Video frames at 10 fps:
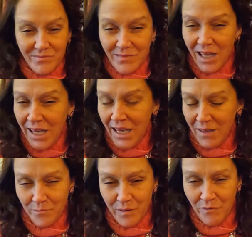I
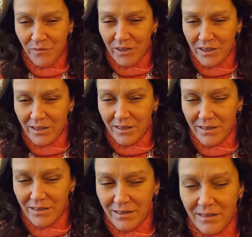haven't been feeling
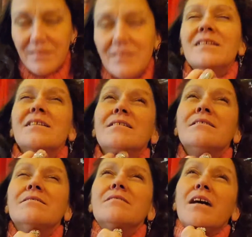good, and then
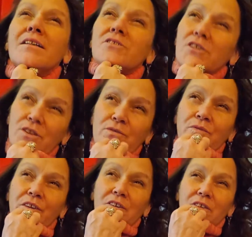I do
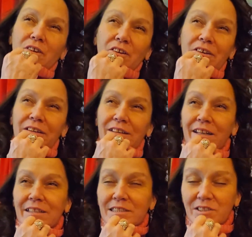feel good, and then
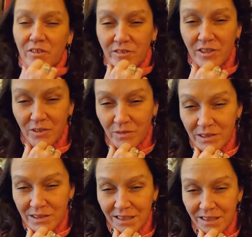I start doing
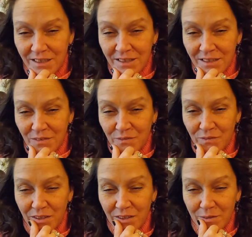stuff,
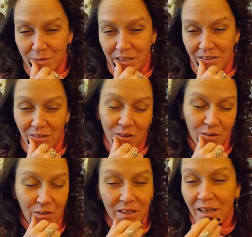and I'm like, oh
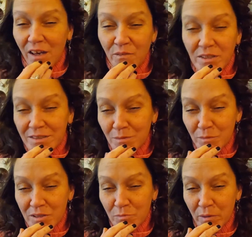yeah, I feel so
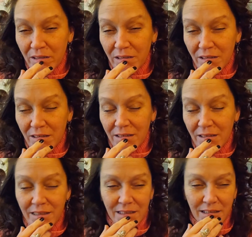much better,
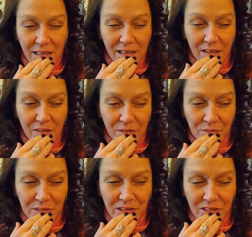and then I
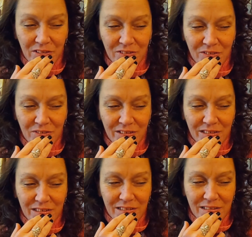overdo, and
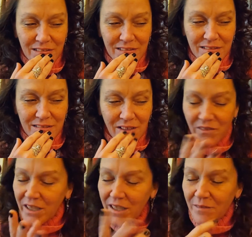then all
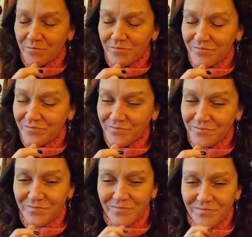that.
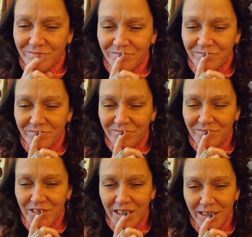
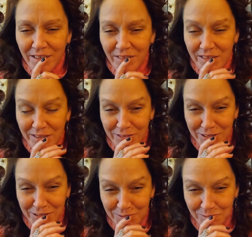You know how it goes.